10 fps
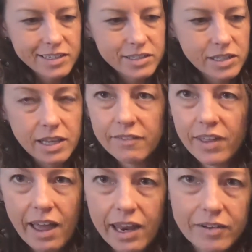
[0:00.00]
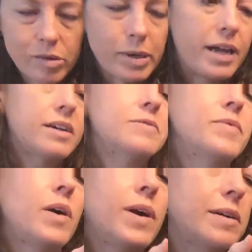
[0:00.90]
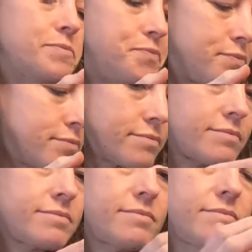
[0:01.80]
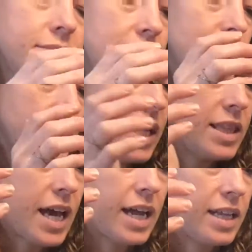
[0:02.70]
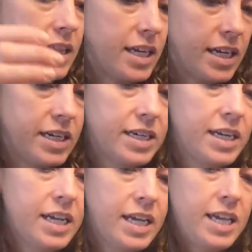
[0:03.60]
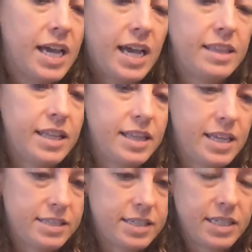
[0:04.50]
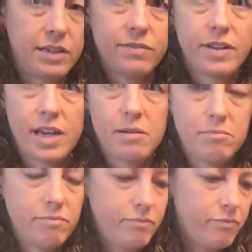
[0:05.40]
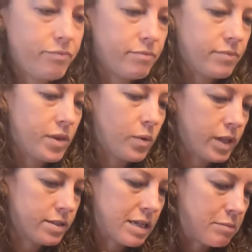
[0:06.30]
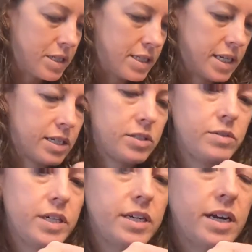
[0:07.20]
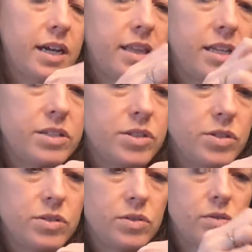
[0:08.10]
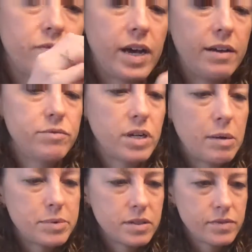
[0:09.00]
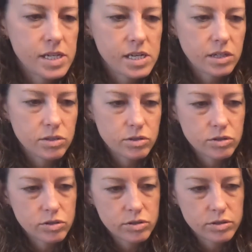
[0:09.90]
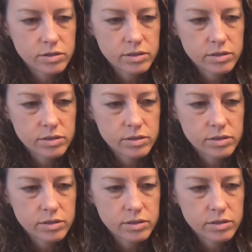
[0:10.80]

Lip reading: Fill out that end of a bottle. Okay. So I get that in there, and then that's gonna give the oil some to stick to here, and then do 5 drops of each.